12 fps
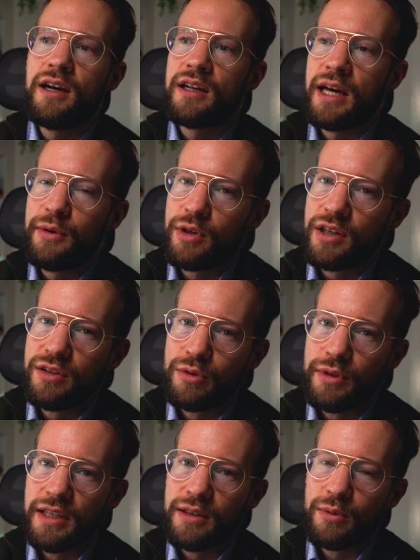on how you can
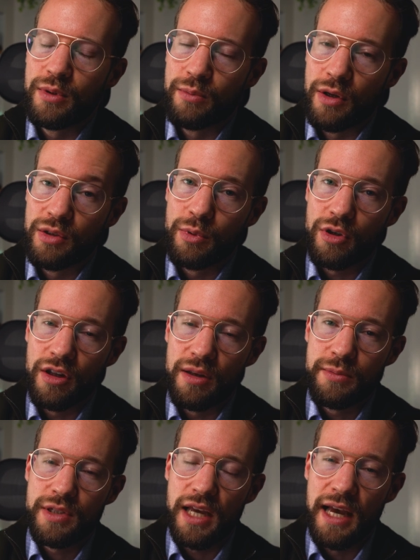do this with multiple
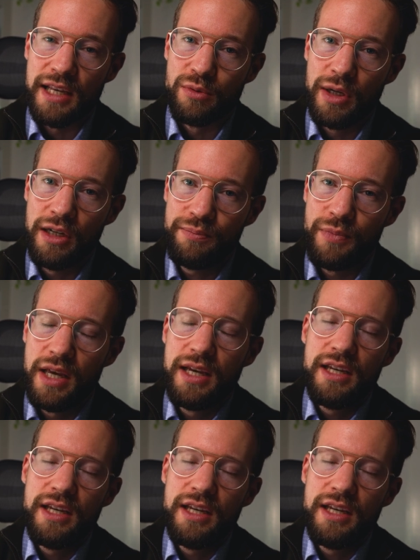columns as well.